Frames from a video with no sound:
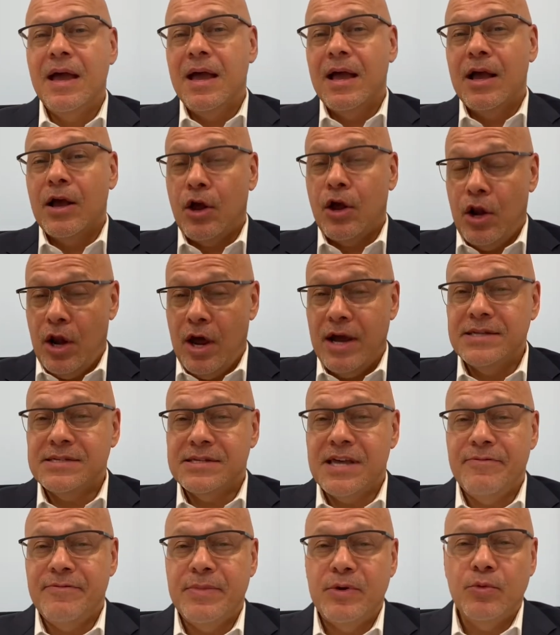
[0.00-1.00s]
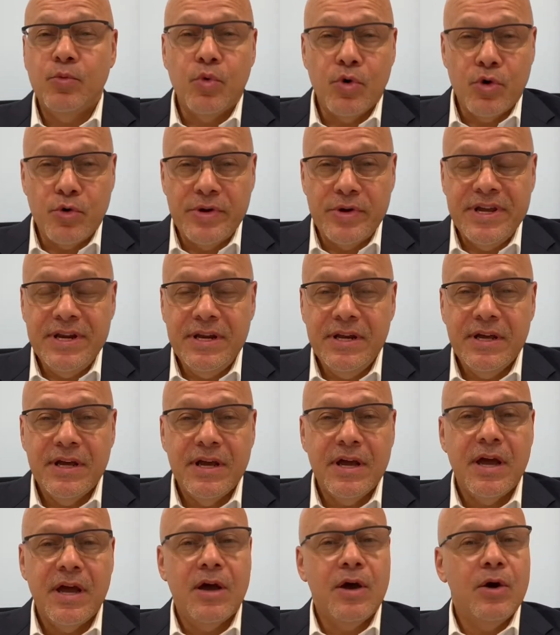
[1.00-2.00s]
Clients have been worried
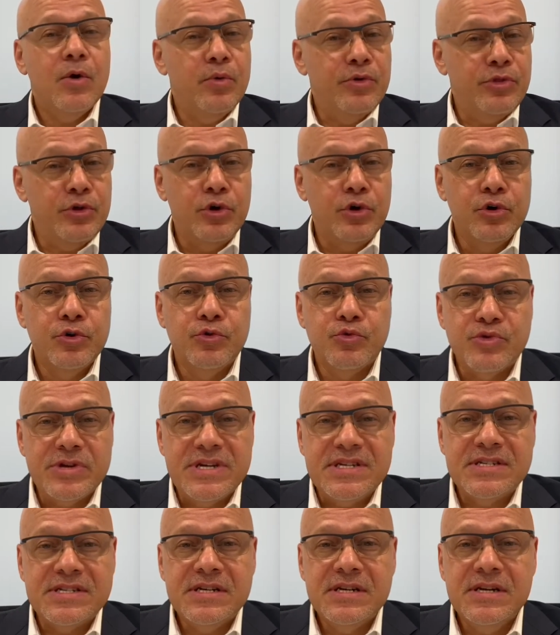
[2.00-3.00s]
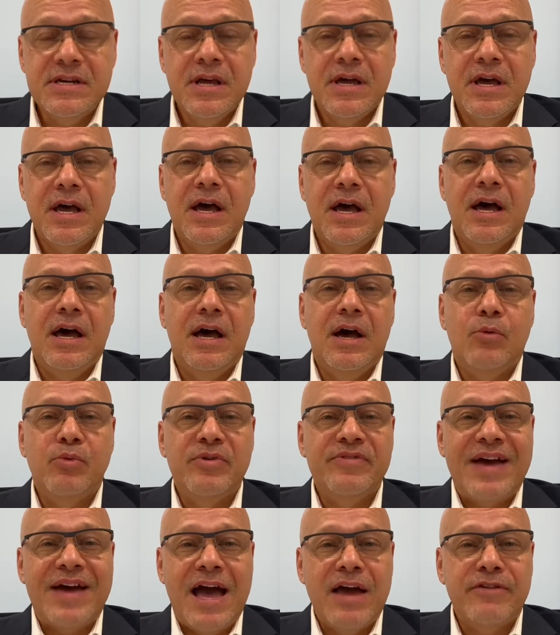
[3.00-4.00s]
with good reason.
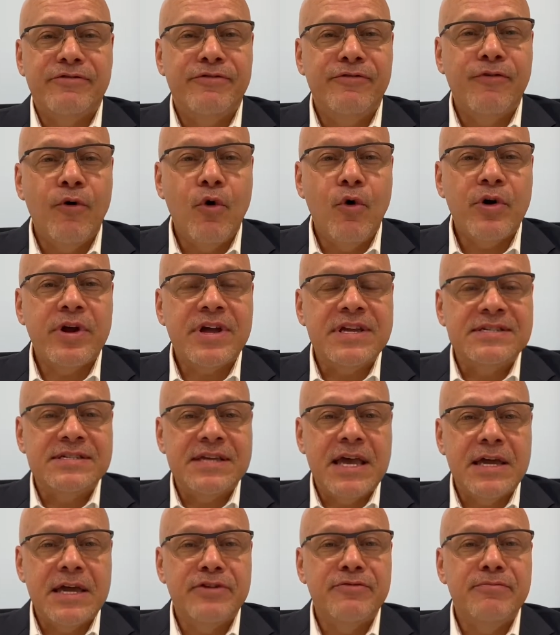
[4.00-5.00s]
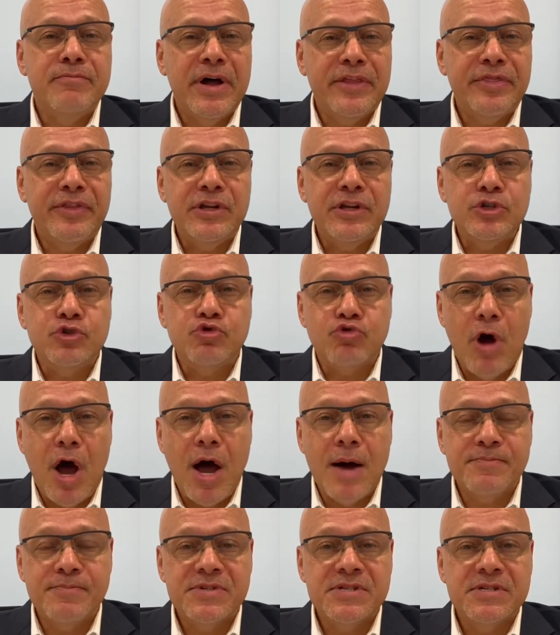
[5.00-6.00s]
We've had 4 consecutive monthly
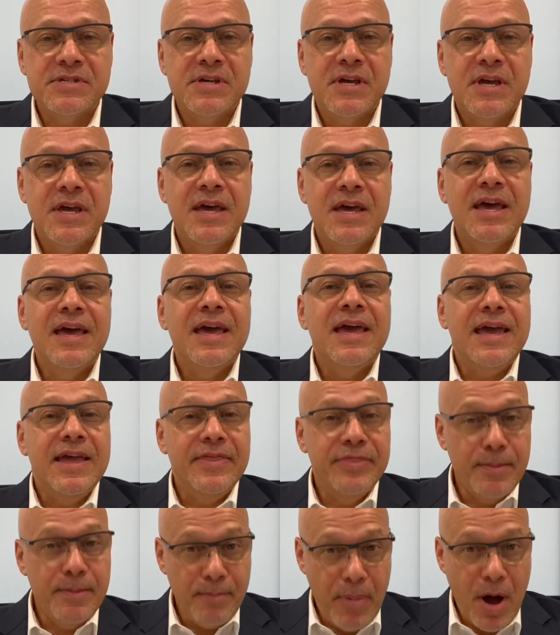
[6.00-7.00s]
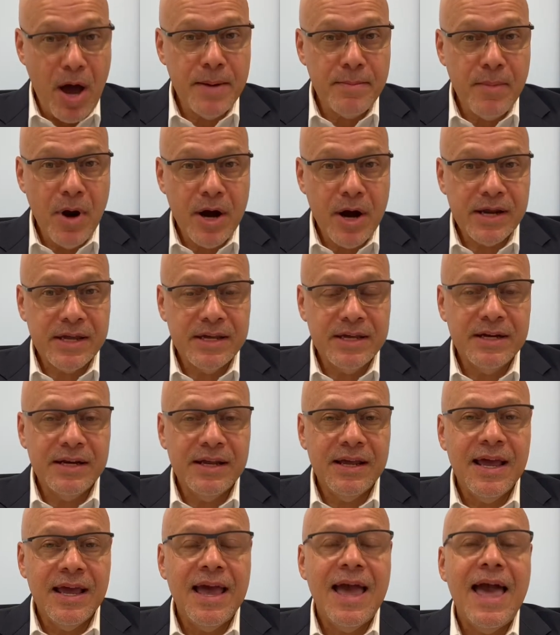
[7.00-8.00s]
drops in the bond market
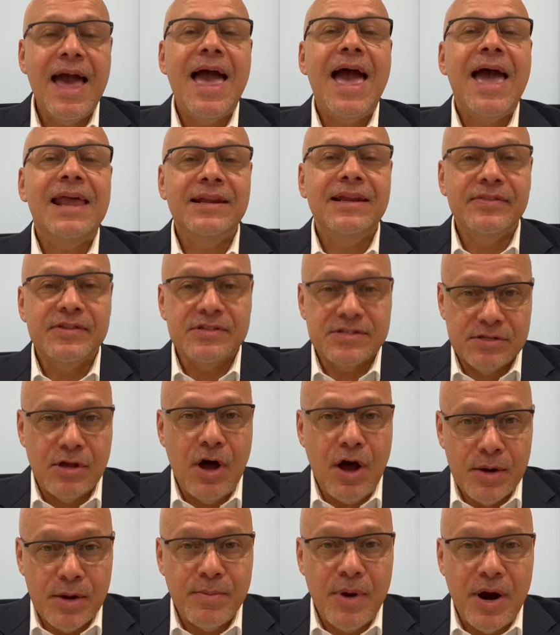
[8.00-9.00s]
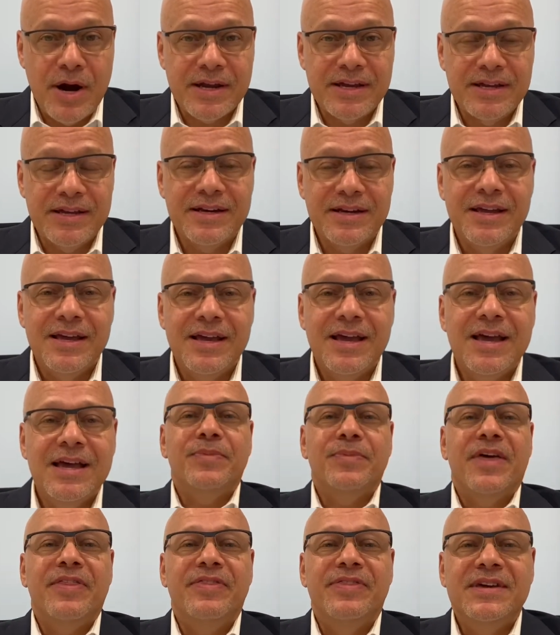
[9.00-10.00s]
and in the stock market.
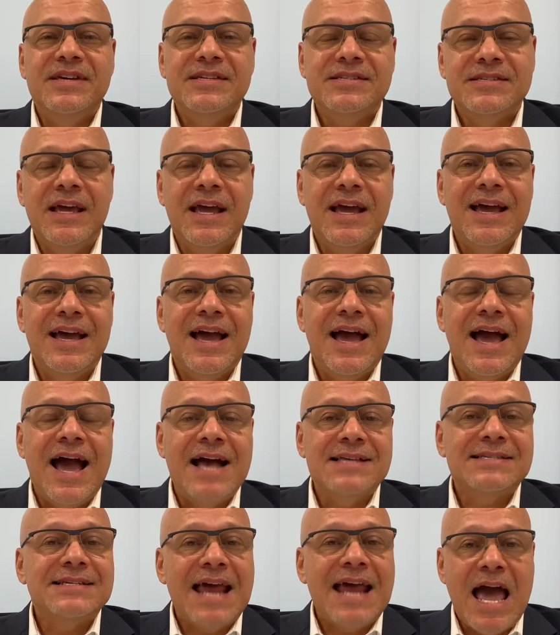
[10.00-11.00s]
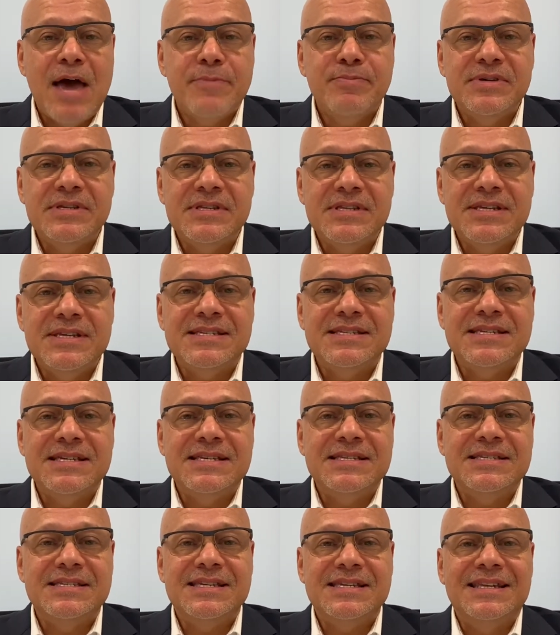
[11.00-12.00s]
This hasn't happened
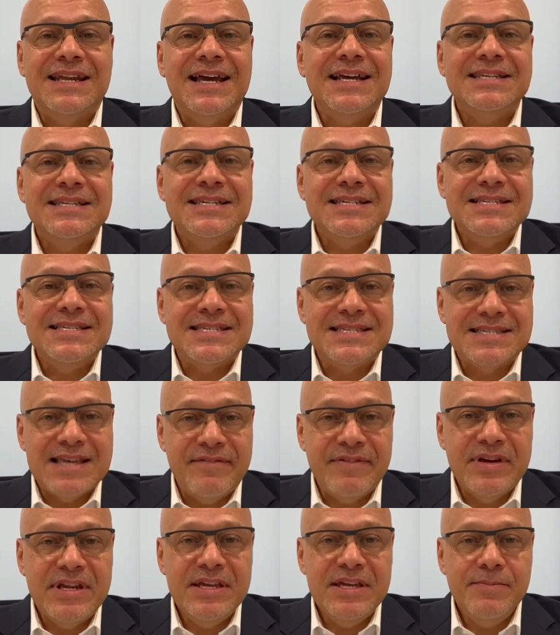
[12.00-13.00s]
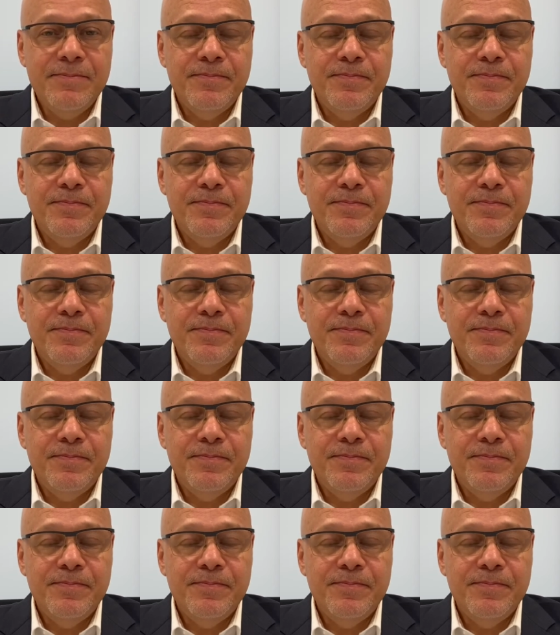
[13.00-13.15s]
since 1970.